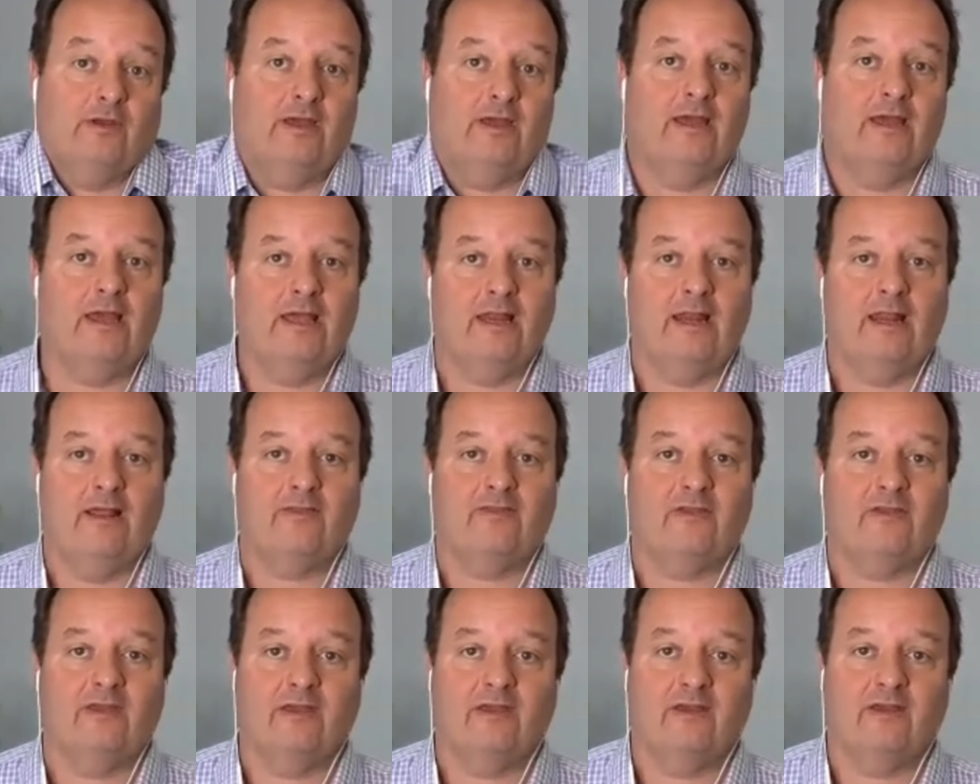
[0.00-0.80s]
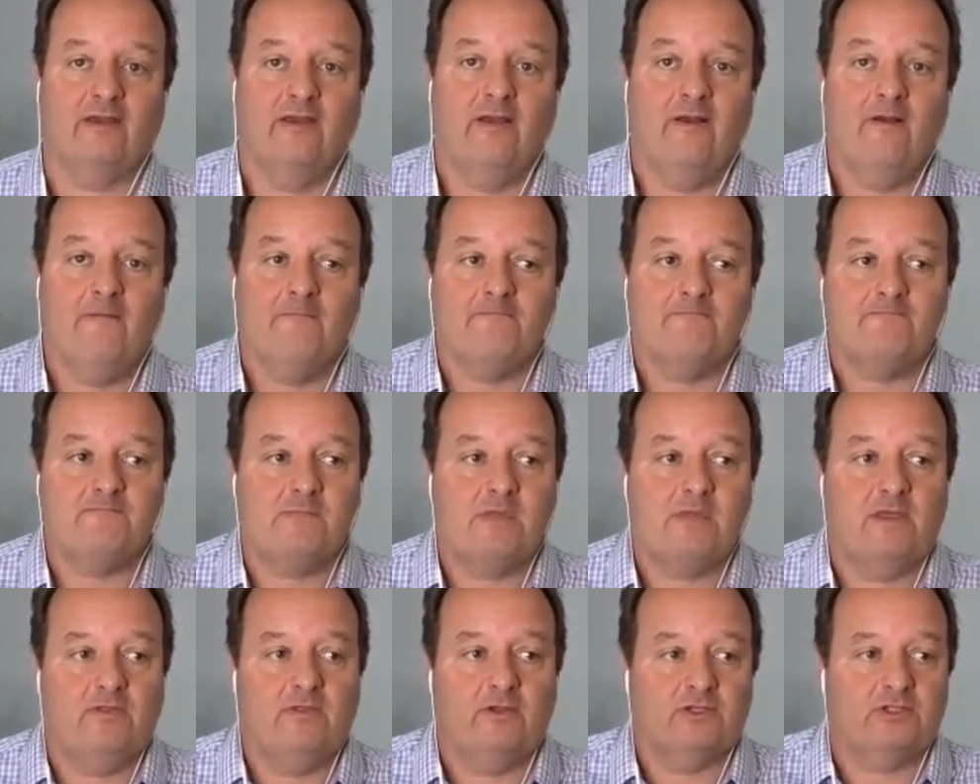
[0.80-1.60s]
And I think
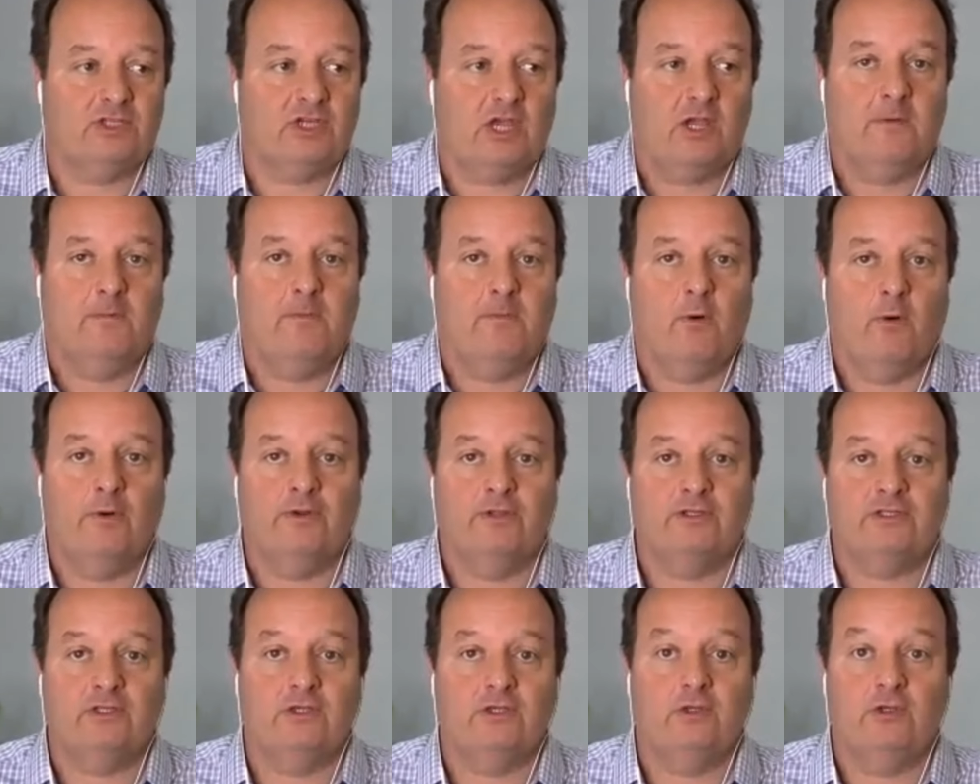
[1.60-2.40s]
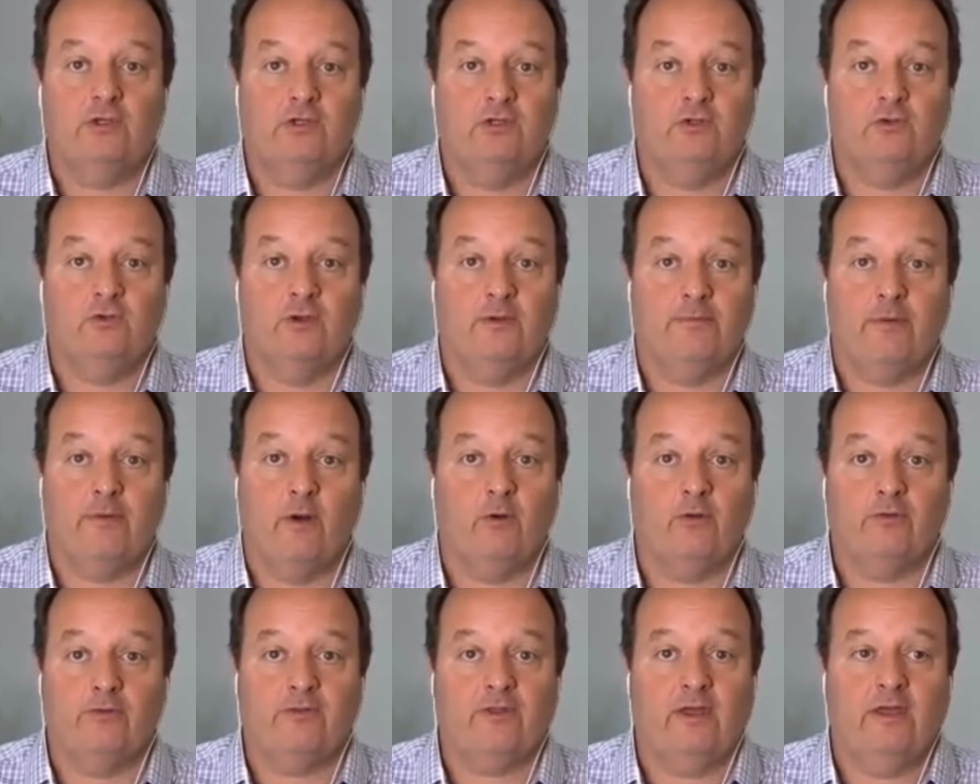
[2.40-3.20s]
there's a component to doing
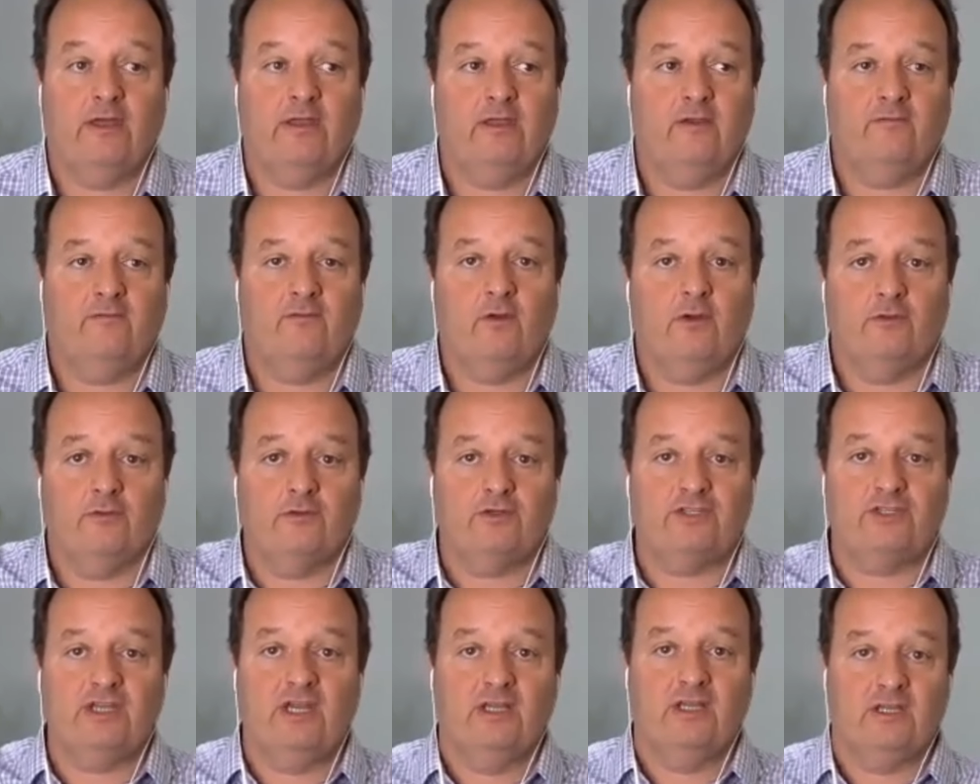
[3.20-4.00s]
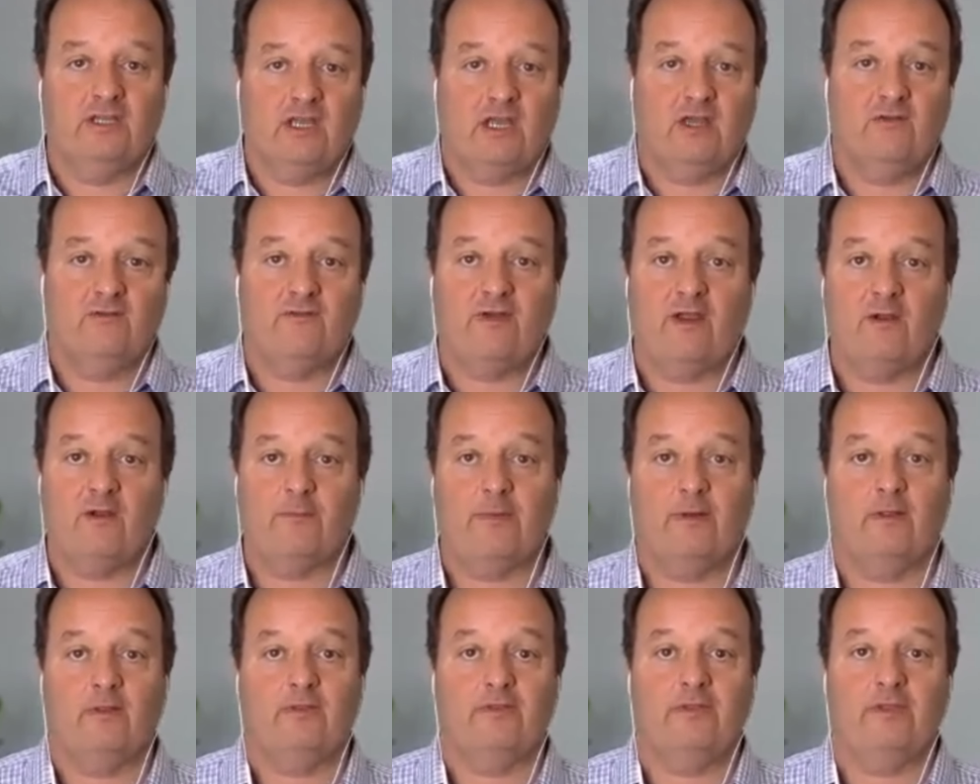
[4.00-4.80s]
both. If you understand the conveyor
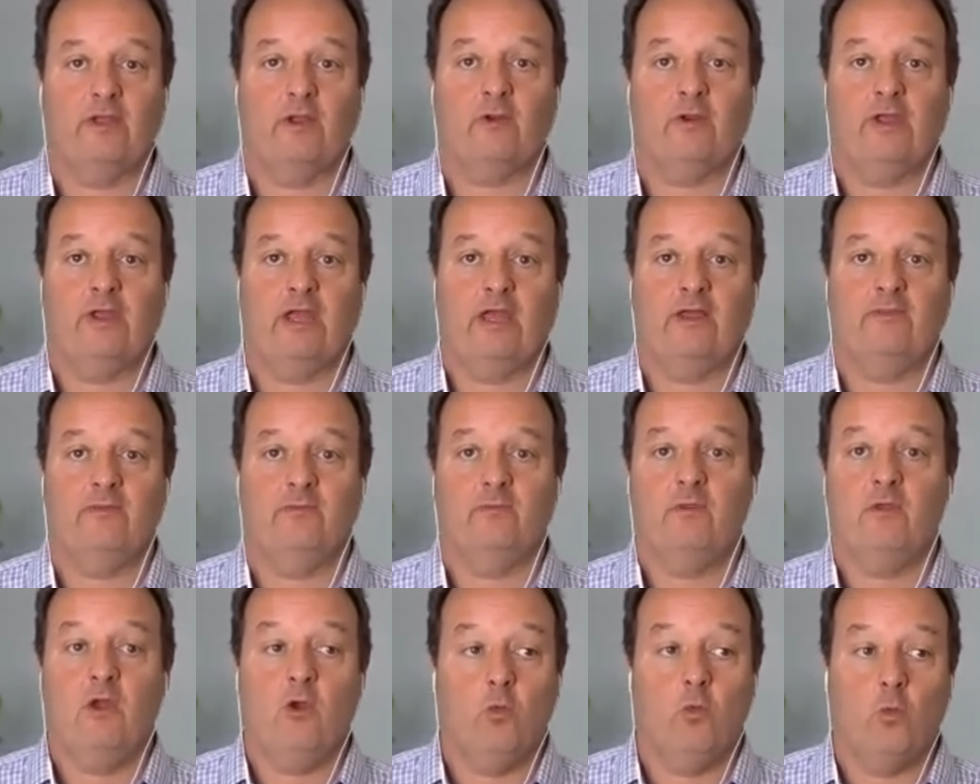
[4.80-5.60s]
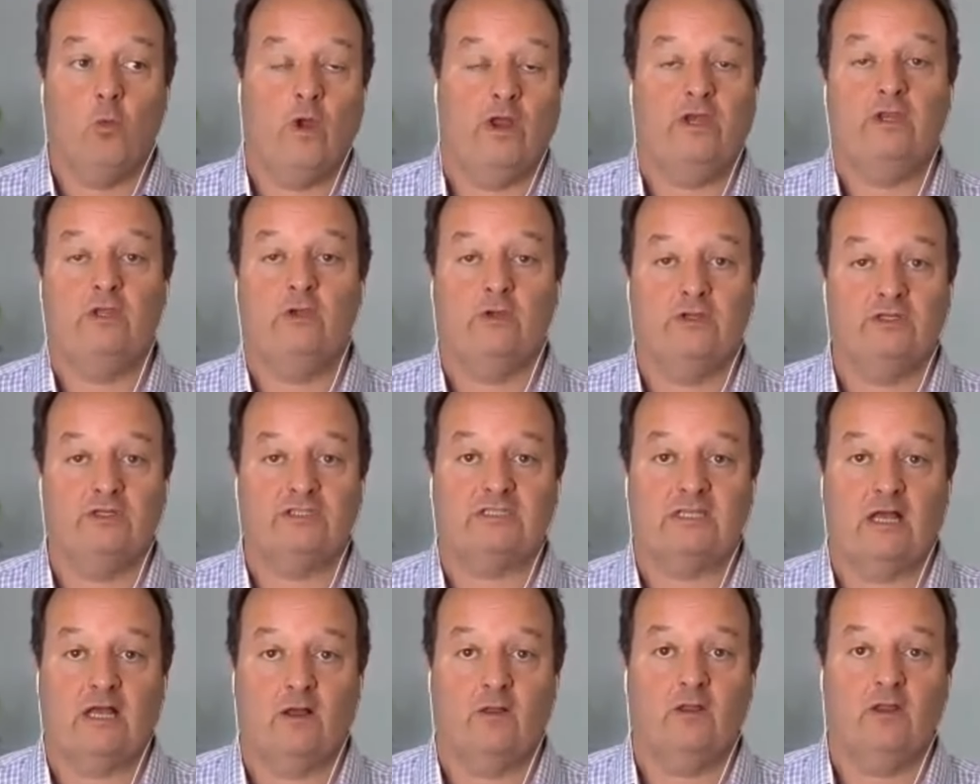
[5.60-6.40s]
belt theory and when you can
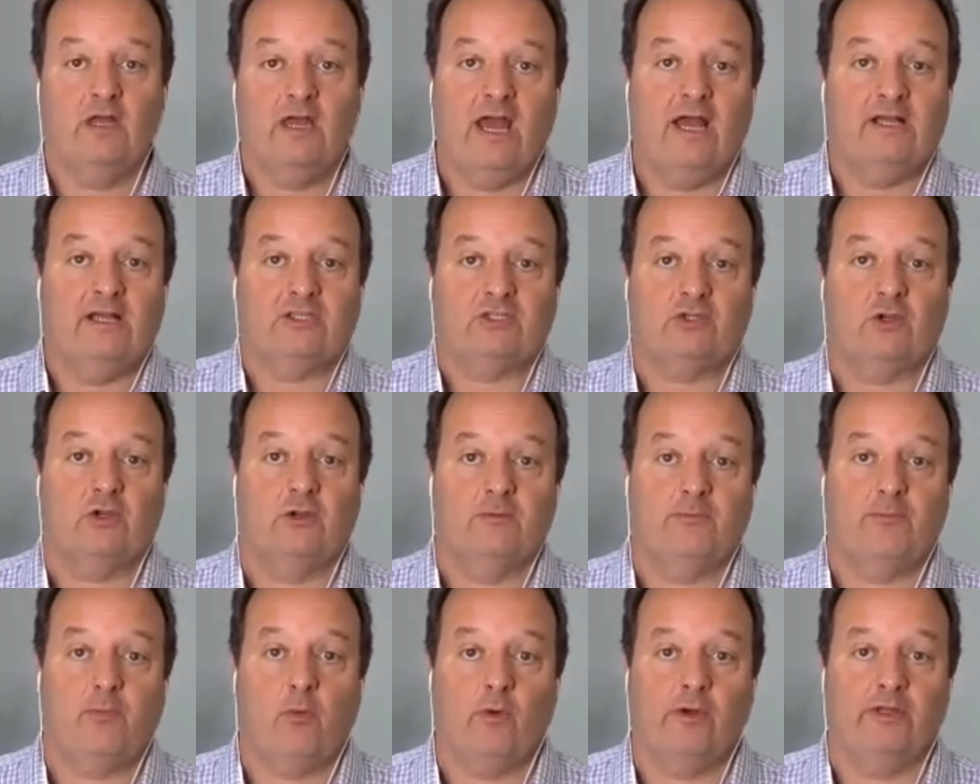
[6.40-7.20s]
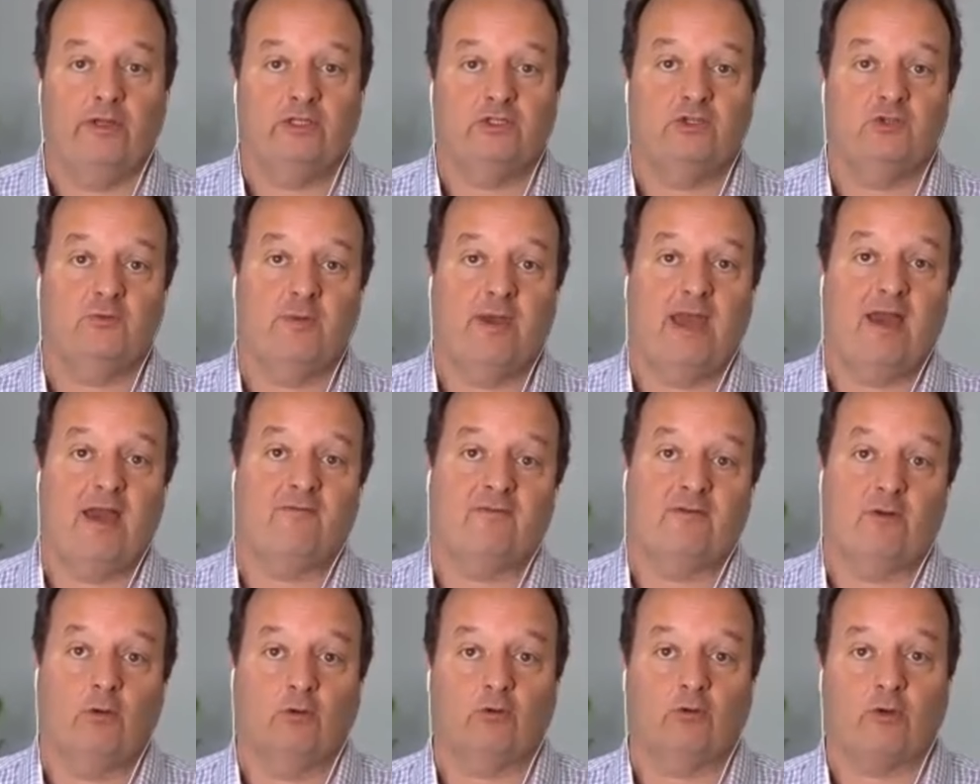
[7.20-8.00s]
sell, at certain points, you may have
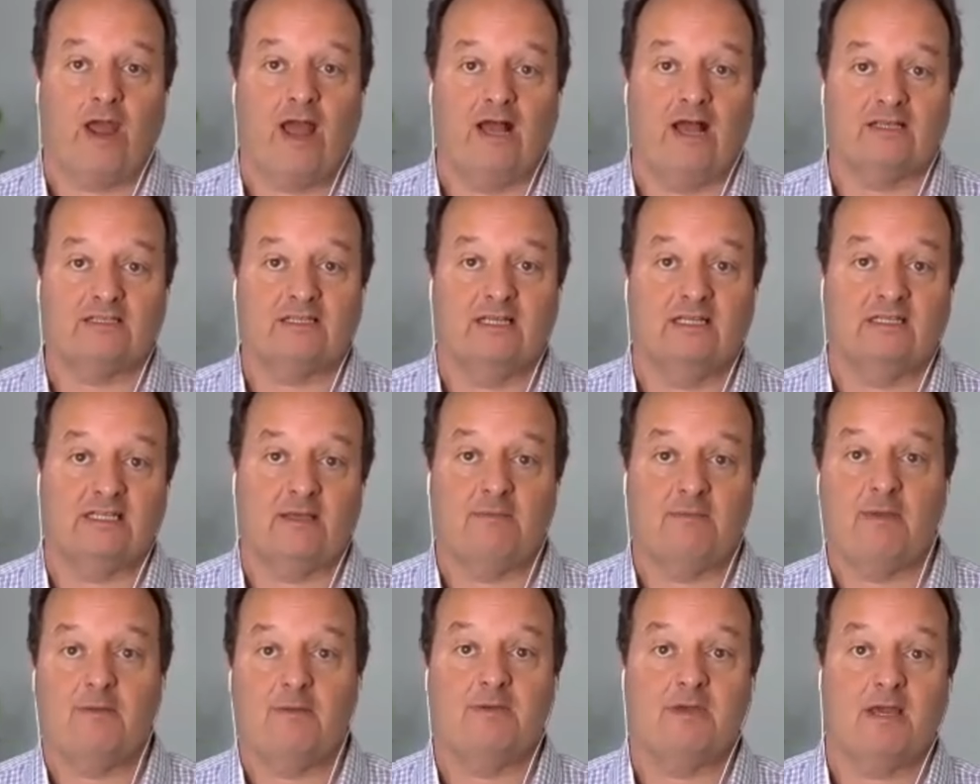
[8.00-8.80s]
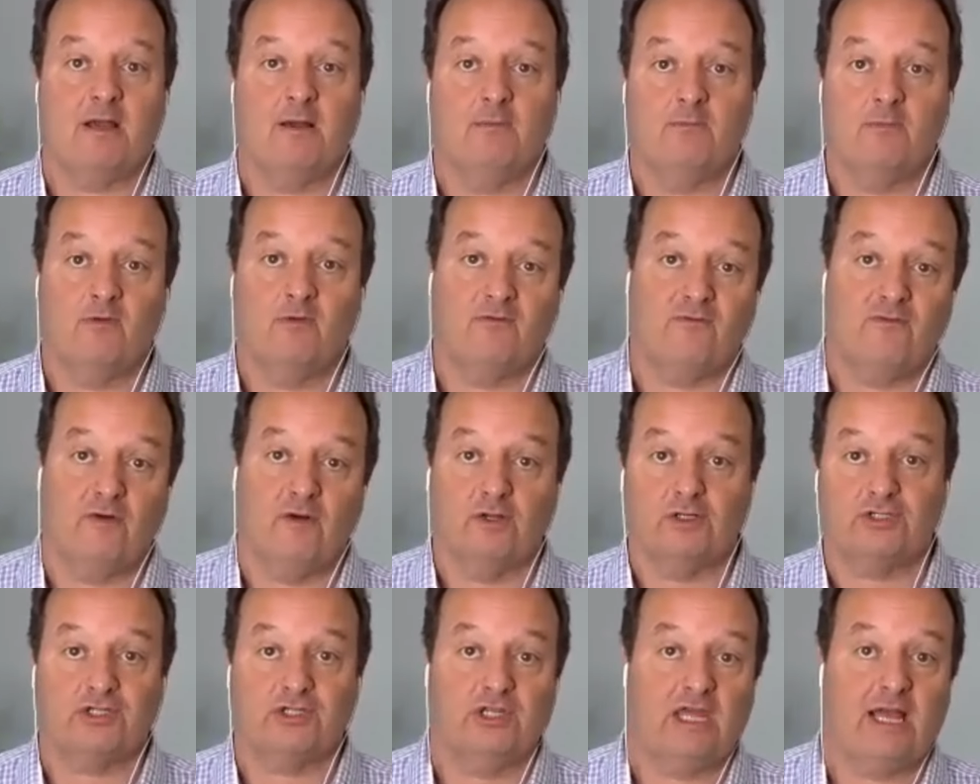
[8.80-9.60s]
an older asset that may become
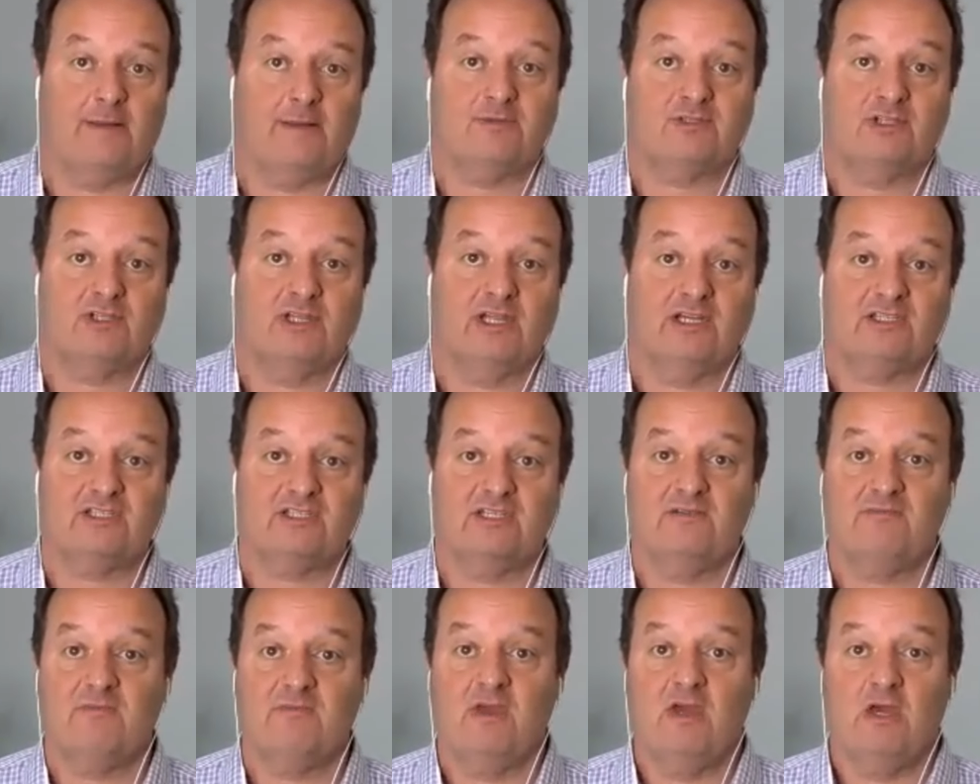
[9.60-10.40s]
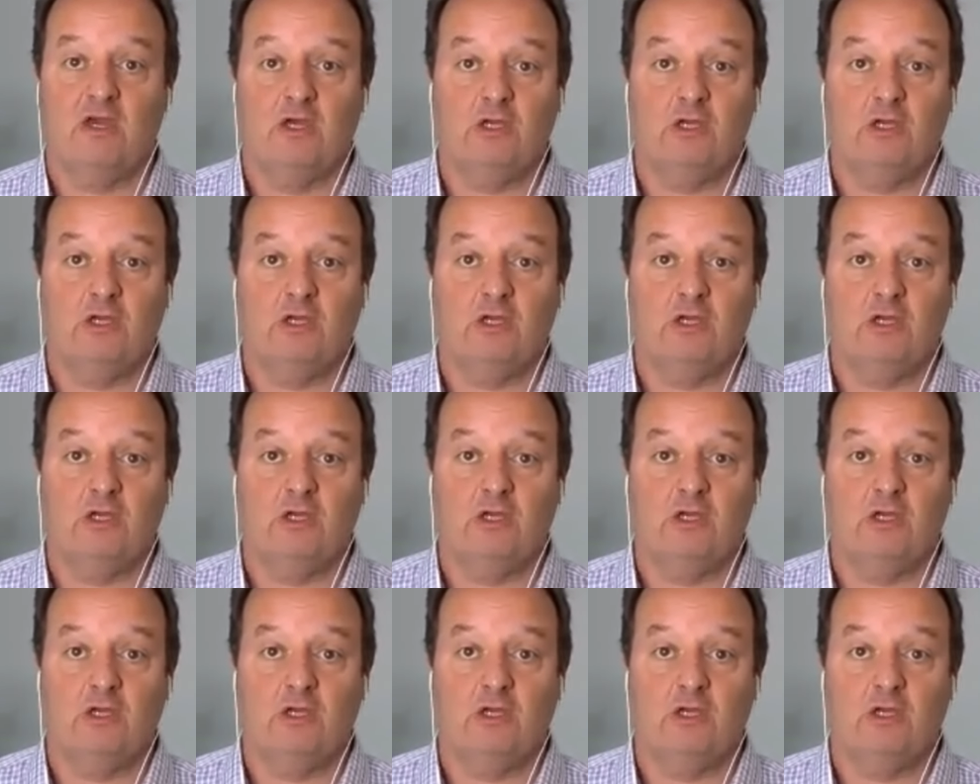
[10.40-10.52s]
functionally obsolescent.